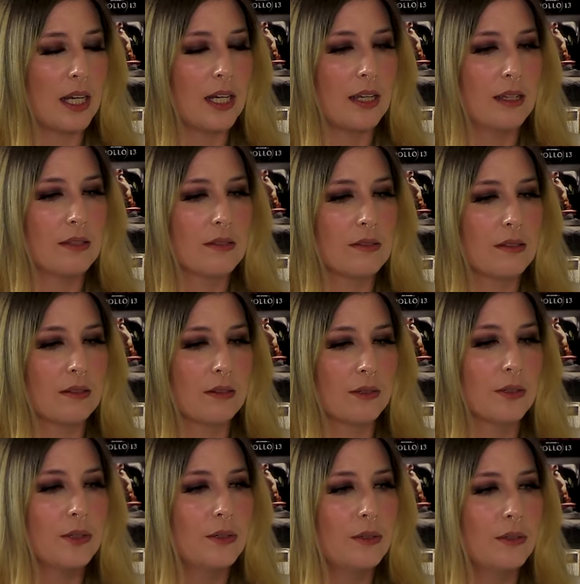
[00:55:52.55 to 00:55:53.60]
is
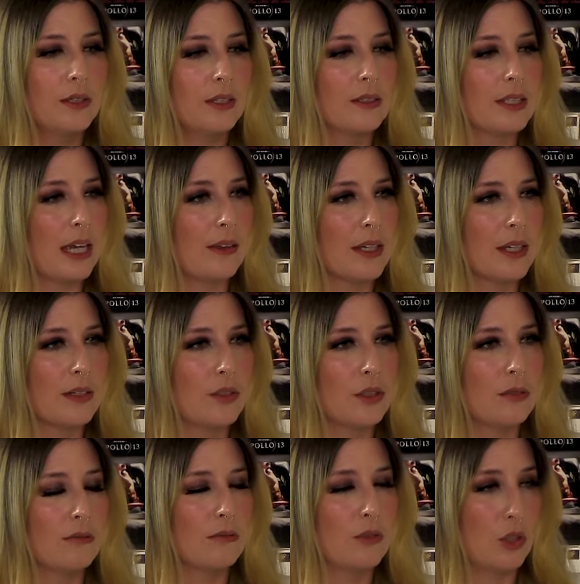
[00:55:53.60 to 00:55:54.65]
Krug telling
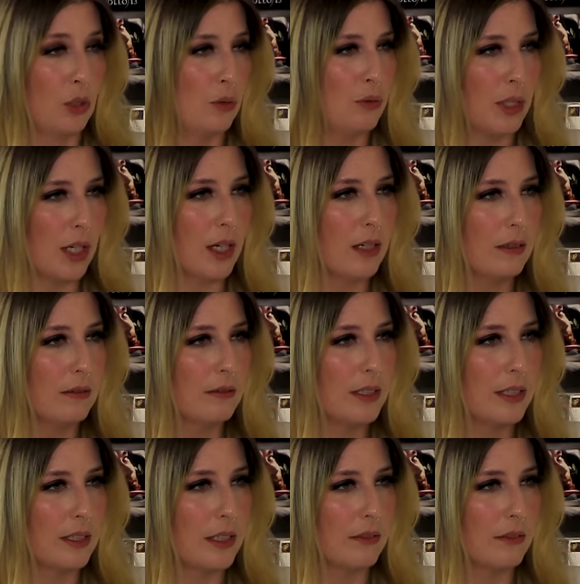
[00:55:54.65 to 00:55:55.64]
Junior in